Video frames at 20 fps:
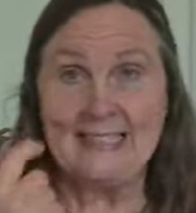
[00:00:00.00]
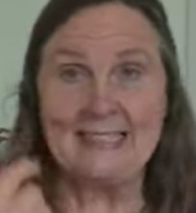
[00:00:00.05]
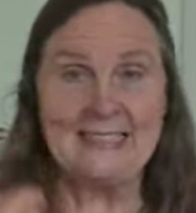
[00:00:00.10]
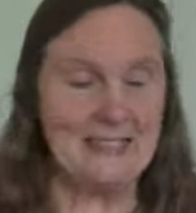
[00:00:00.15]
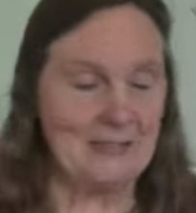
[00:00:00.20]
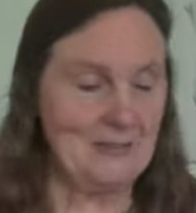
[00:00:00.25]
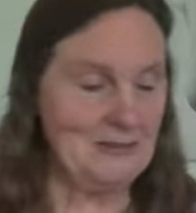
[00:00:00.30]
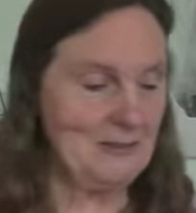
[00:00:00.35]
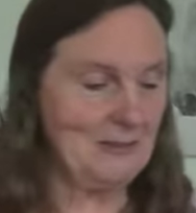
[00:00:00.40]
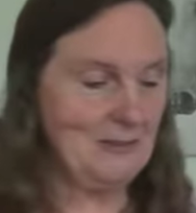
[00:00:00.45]

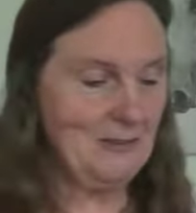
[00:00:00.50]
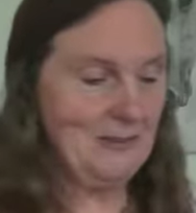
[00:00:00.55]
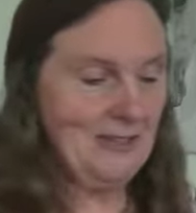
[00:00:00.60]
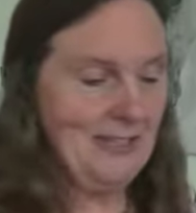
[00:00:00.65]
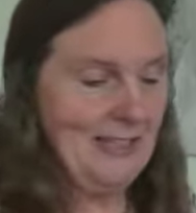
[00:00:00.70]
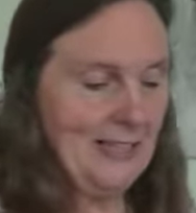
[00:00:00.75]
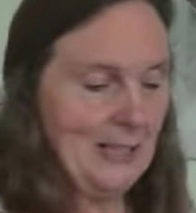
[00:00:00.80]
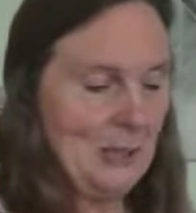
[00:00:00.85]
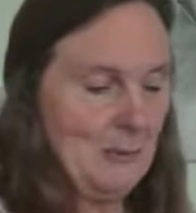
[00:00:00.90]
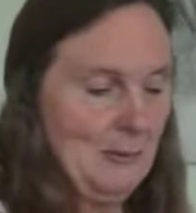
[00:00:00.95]
So all
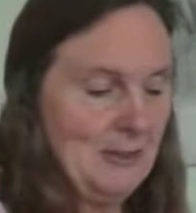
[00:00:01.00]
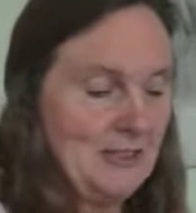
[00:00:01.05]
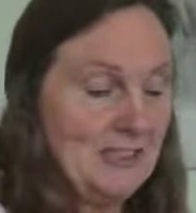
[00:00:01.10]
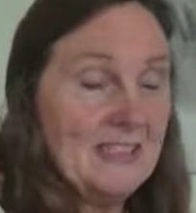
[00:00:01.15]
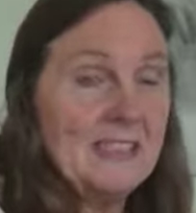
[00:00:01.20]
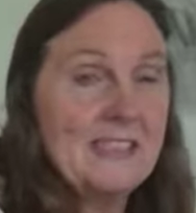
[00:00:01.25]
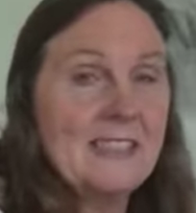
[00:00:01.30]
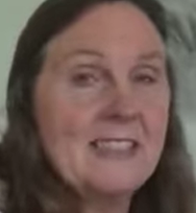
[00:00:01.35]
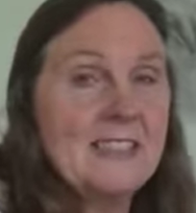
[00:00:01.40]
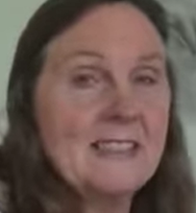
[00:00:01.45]
the
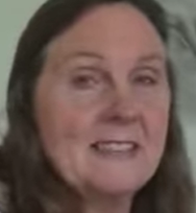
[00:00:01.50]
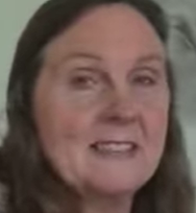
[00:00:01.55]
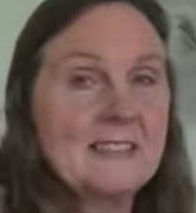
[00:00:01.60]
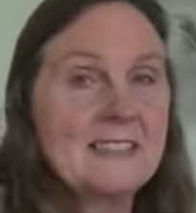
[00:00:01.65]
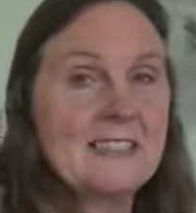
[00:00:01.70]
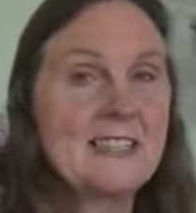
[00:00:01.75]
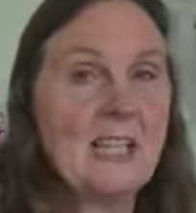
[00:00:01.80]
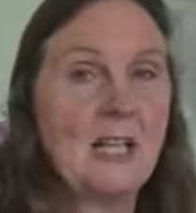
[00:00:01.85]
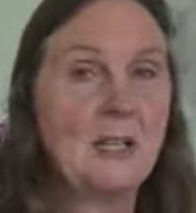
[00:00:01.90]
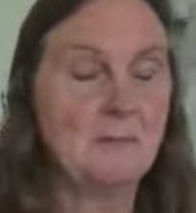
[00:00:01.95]
acupuncture
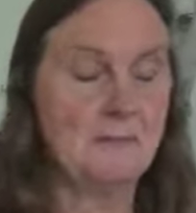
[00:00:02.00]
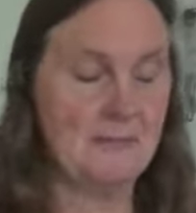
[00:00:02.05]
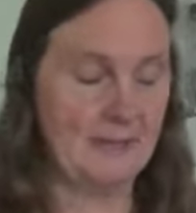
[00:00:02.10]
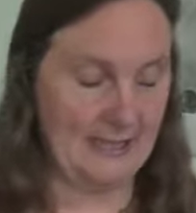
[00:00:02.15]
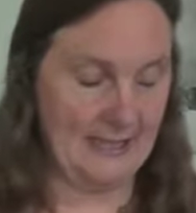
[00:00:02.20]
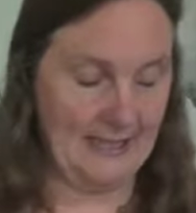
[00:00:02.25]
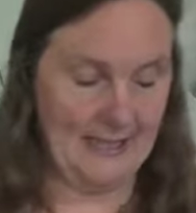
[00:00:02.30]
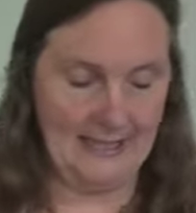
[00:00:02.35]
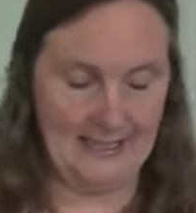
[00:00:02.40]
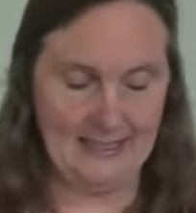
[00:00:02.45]
needles come
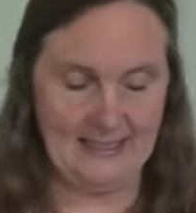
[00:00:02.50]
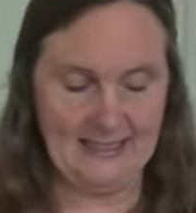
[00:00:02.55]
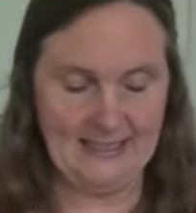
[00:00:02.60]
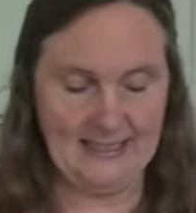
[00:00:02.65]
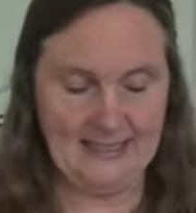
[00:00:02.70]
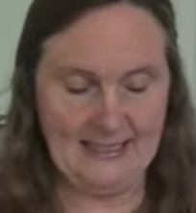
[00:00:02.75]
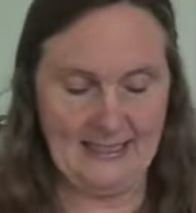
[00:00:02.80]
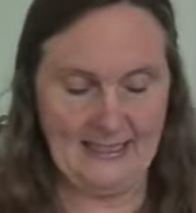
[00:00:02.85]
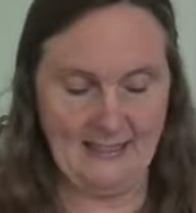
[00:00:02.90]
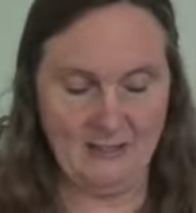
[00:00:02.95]
in
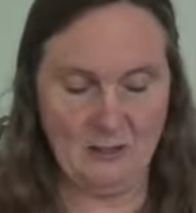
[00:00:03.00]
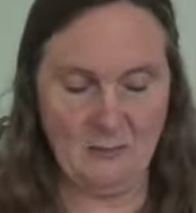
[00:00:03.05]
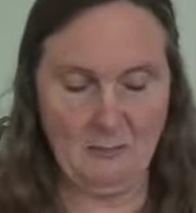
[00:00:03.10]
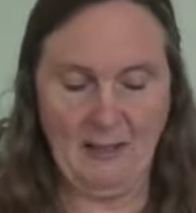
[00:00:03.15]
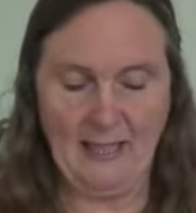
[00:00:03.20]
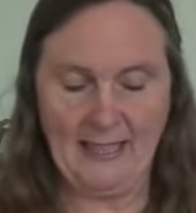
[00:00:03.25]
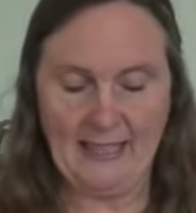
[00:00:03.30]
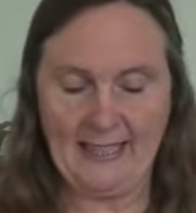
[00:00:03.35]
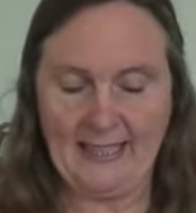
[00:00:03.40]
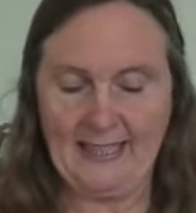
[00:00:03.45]
sealed
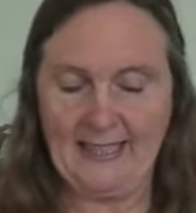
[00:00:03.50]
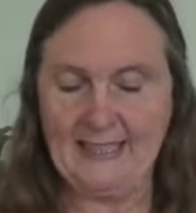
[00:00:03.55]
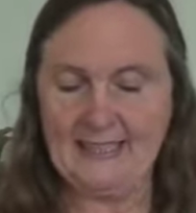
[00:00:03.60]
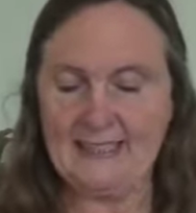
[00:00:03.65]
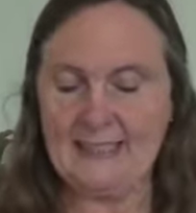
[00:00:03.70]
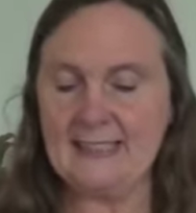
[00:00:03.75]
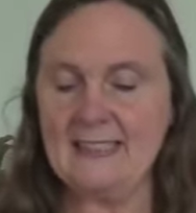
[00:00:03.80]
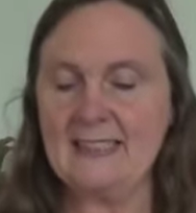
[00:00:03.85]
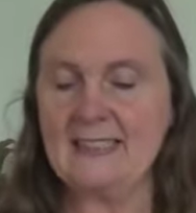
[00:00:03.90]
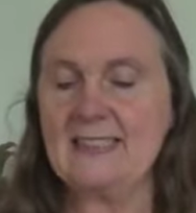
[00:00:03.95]

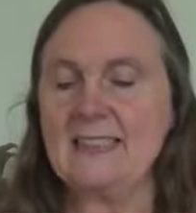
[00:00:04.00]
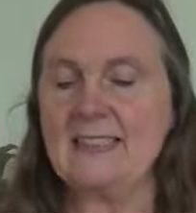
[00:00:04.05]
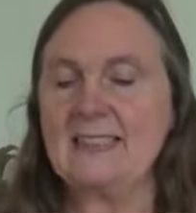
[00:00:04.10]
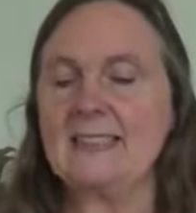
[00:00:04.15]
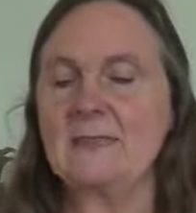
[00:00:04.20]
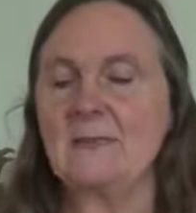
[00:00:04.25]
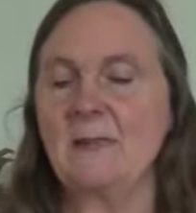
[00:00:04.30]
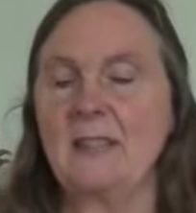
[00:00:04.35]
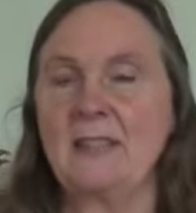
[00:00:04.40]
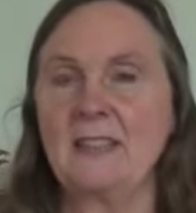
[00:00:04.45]
packets. This
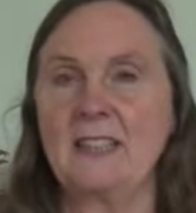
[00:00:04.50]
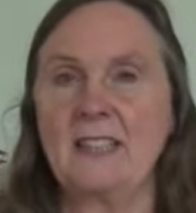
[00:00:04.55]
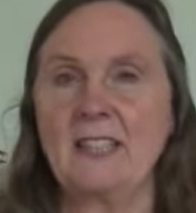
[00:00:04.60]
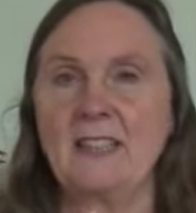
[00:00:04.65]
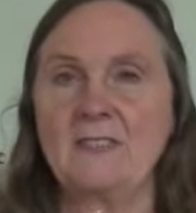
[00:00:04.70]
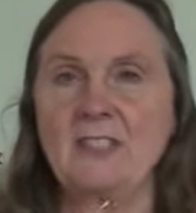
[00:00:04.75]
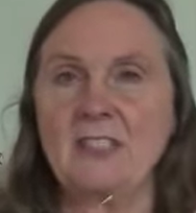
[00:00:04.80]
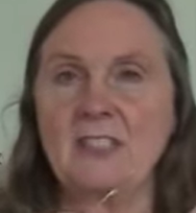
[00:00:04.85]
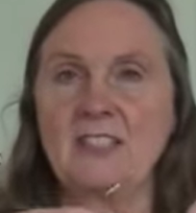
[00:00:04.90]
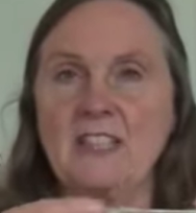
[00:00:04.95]
is one that
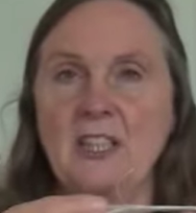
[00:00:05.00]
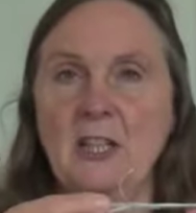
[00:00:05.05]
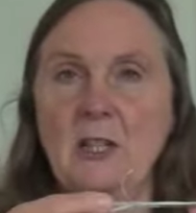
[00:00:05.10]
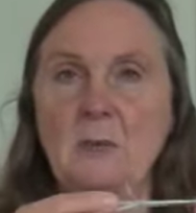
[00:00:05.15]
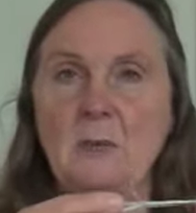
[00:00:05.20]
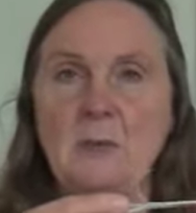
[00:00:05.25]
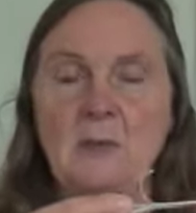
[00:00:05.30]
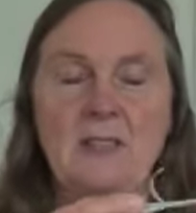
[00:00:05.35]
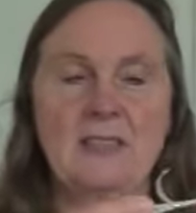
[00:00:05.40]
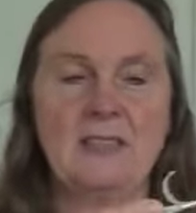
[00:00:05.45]
I've just
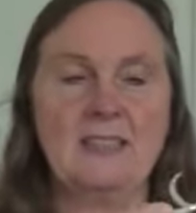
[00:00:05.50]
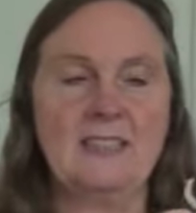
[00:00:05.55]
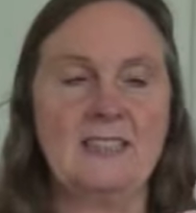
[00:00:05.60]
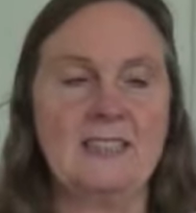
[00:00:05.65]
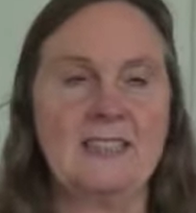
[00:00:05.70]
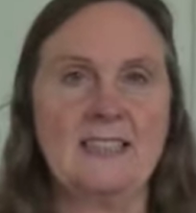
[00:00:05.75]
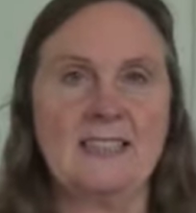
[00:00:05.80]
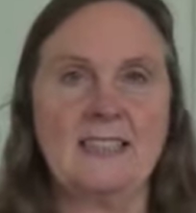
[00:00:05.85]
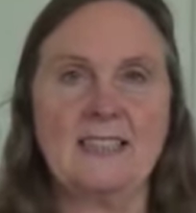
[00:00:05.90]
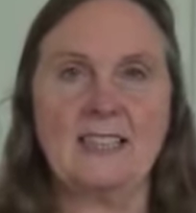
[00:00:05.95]
opened.
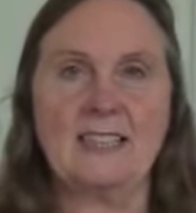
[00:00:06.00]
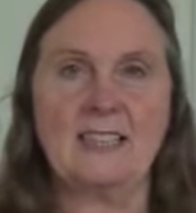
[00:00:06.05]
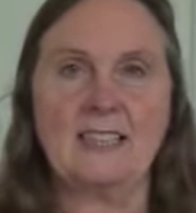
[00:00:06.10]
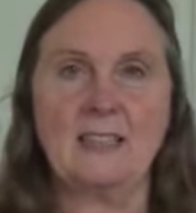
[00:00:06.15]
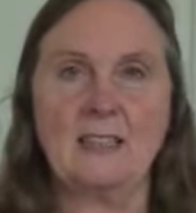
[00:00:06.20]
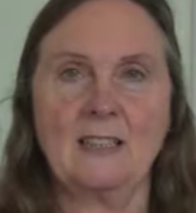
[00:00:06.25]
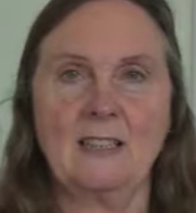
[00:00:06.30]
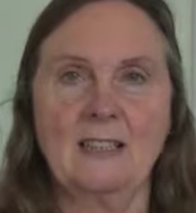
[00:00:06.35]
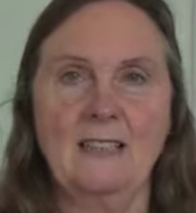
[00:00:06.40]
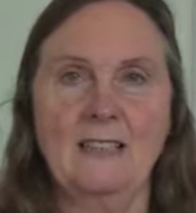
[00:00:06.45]
This is a
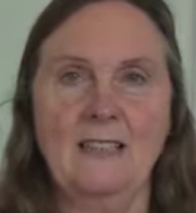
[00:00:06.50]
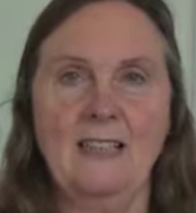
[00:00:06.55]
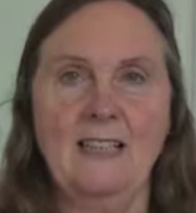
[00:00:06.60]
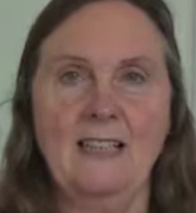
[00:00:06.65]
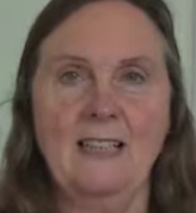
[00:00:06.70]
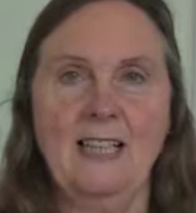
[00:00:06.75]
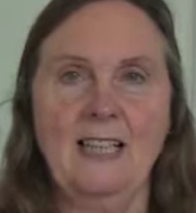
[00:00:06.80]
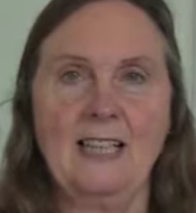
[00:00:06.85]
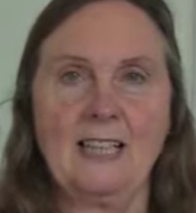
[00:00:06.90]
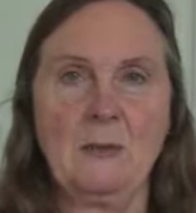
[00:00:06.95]
little
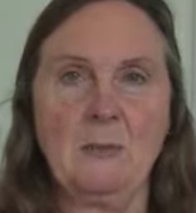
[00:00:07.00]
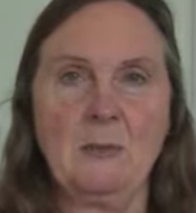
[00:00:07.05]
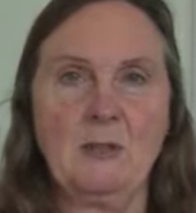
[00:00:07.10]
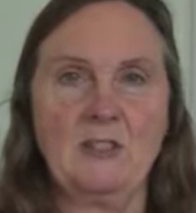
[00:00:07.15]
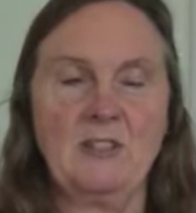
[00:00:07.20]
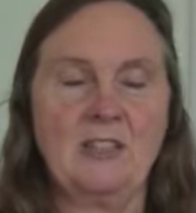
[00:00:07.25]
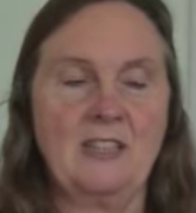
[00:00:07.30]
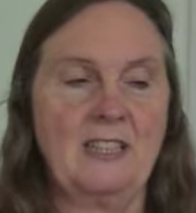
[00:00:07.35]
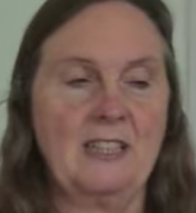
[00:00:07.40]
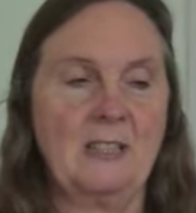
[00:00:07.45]

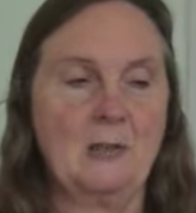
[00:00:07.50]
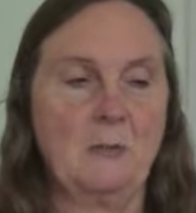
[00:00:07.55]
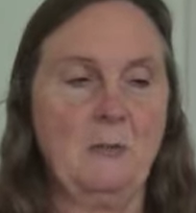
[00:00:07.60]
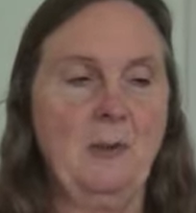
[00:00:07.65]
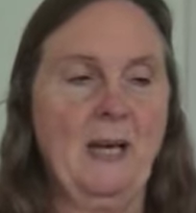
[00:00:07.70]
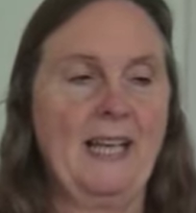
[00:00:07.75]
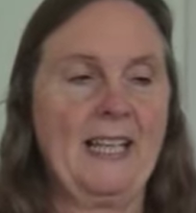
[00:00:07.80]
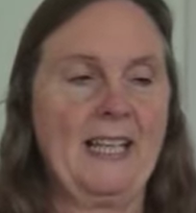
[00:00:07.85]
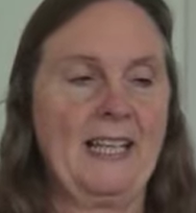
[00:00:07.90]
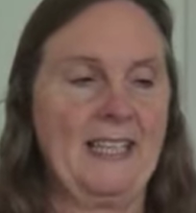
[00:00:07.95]
acupuncture needle
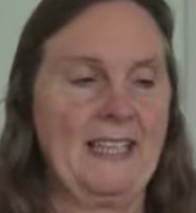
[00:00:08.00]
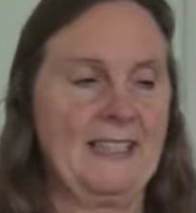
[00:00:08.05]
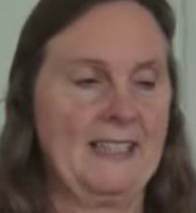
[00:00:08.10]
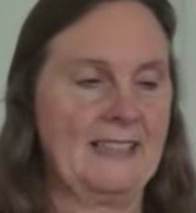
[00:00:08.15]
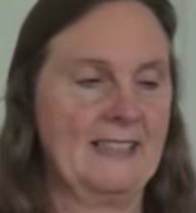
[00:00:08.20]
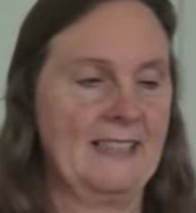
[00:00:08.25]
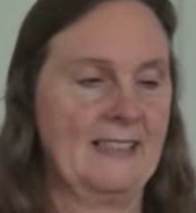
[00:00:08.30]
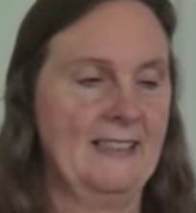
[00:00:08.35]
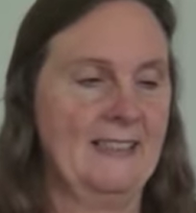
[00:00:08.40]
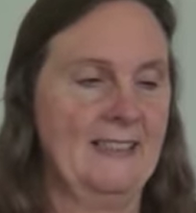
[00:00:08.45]

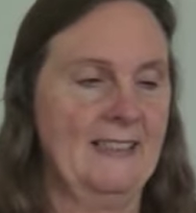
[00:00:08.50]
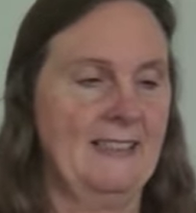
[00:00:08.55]
packet.